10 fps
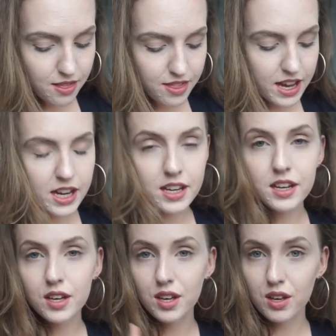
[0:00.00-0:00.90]

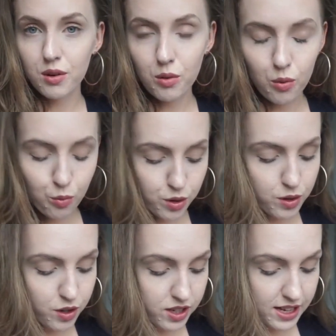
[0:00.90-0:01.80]
then we're
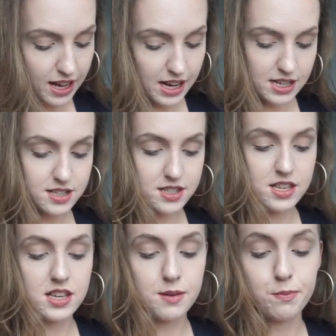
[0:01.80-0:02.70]
looking at
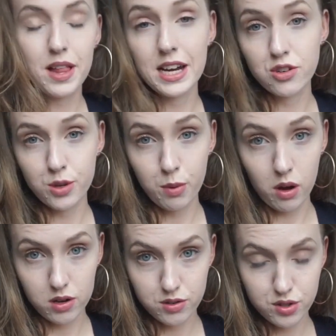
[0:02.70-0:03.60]
the planetary
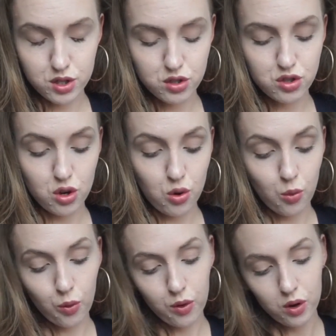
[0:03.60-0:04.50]
powers.
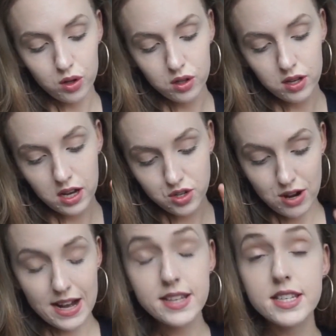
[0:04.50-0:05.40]
So
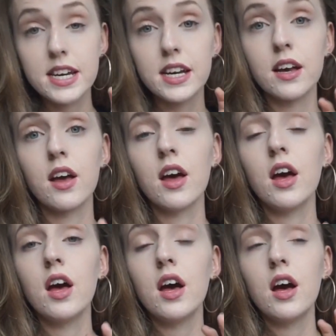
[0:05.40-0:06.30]
addressing
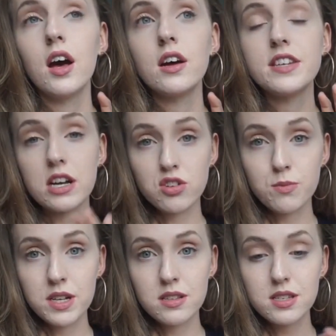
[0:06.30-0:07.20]

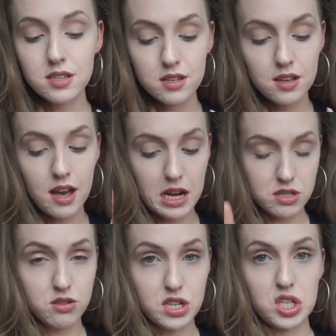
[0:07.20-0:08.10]
detriment,
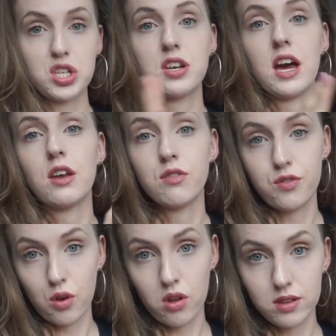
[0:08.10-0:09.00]
exaltation, and
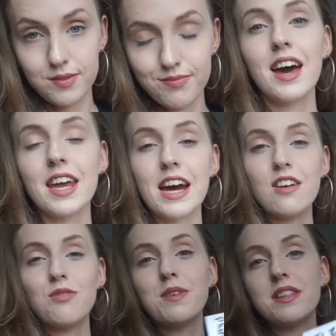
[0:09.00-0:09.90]
fall. And
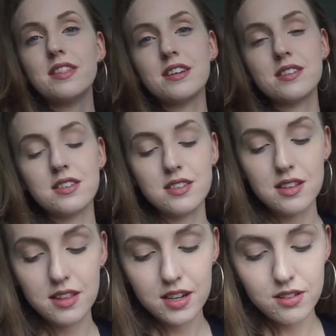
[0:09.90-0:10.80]
I've made this
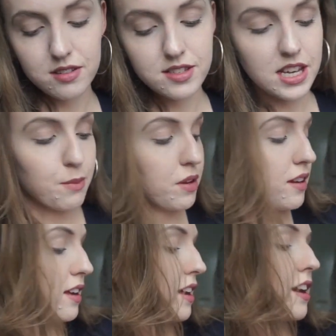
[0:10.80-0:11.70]
little
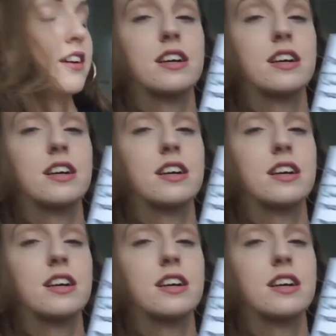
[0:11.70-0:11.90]
table here